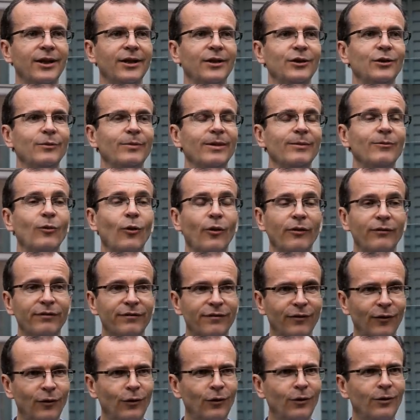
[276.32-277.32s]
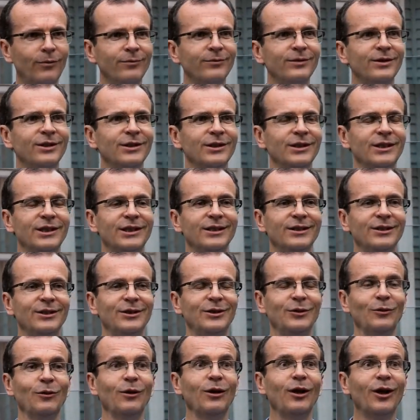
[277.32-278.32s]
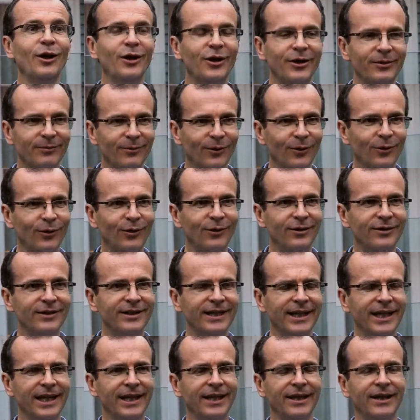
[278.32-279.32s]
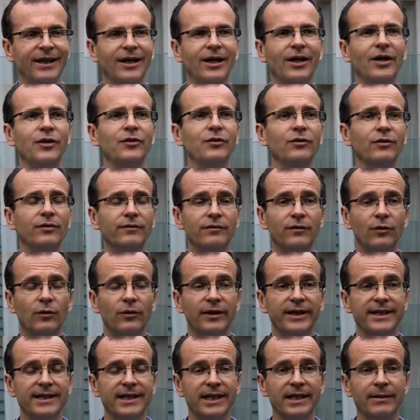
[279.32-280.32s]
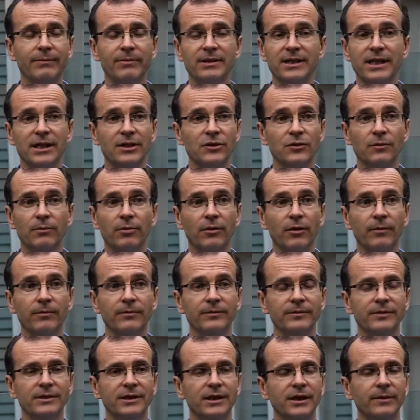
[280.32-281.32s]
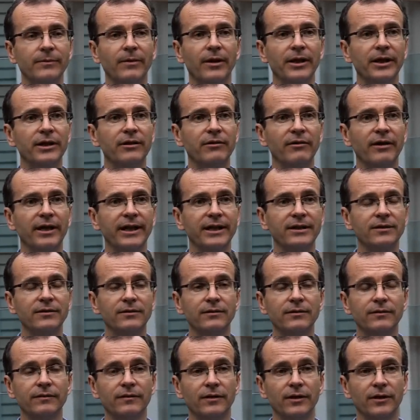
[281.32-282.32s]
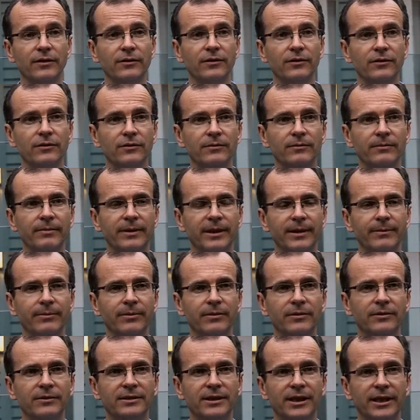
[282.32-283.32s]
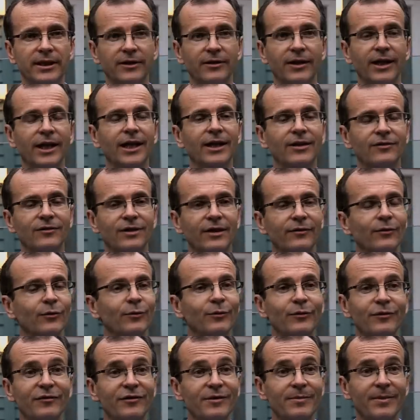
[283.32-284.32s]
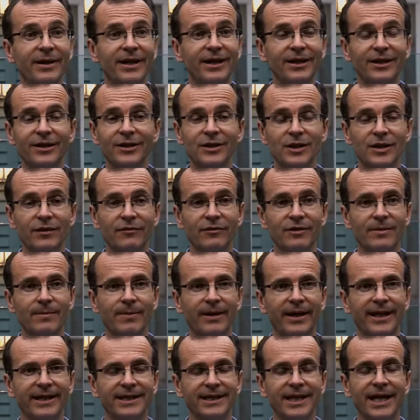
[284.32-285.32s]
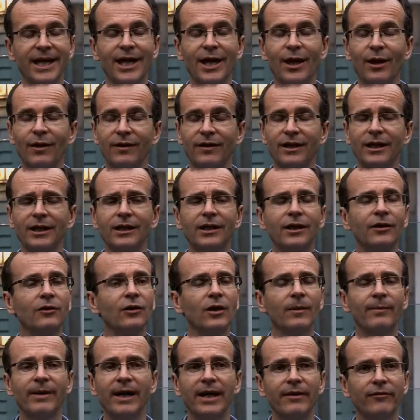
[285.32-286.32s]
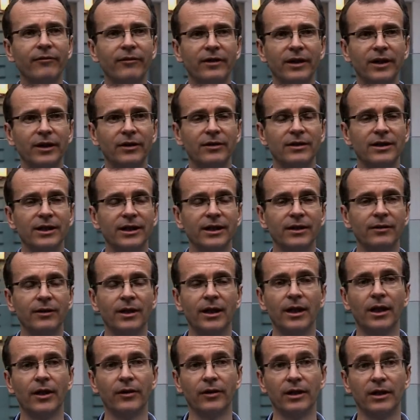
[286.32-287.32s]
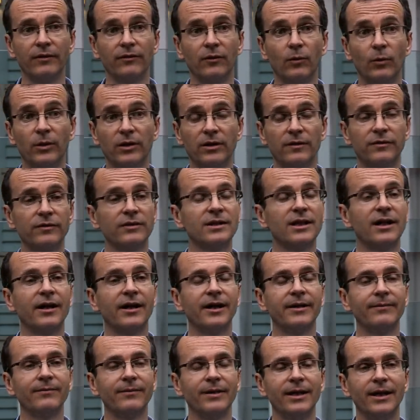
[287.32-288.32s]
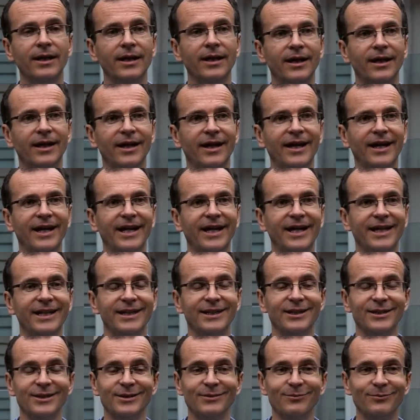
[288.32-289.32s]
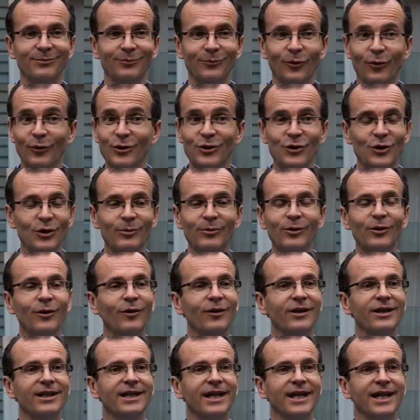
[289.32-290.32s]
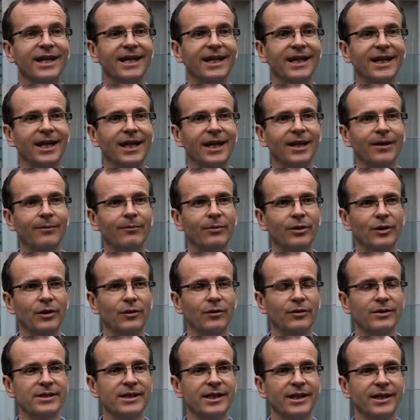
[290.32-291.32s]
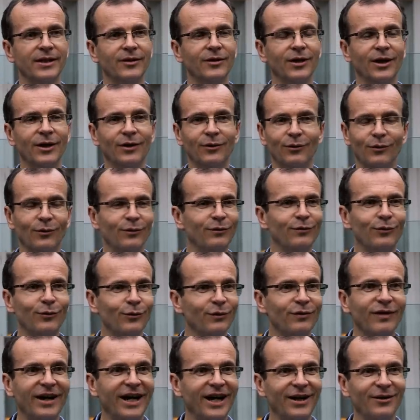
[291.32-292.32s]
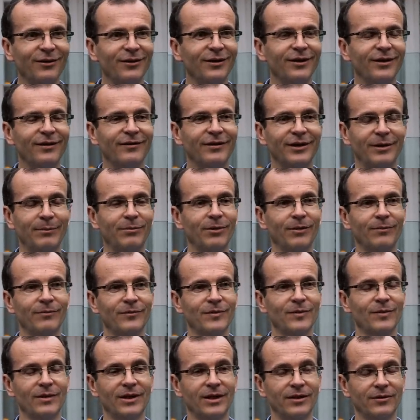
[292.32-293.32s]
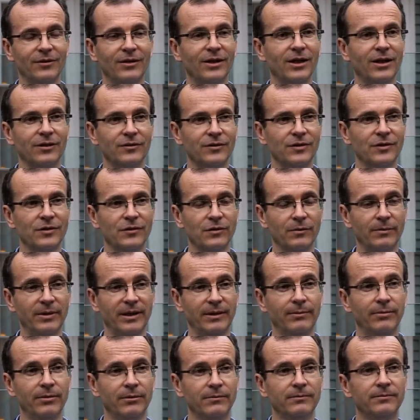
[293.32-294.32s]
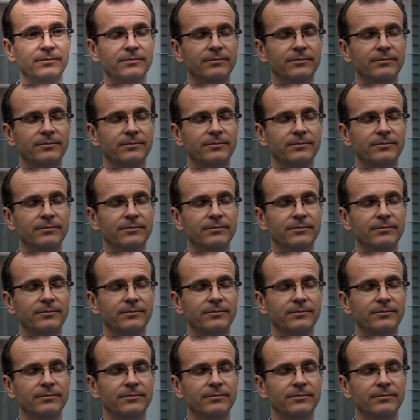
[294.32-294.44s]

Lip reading: You'll be more informed, you'll learn more, and you'll avoid any potential problems that you might create for local people. So travel with respect earns you respect. Think local about everything you do. You'll have a wonderful time and more enjoyable holiday, but you'll also not fall foul of any problems with local cultures or people.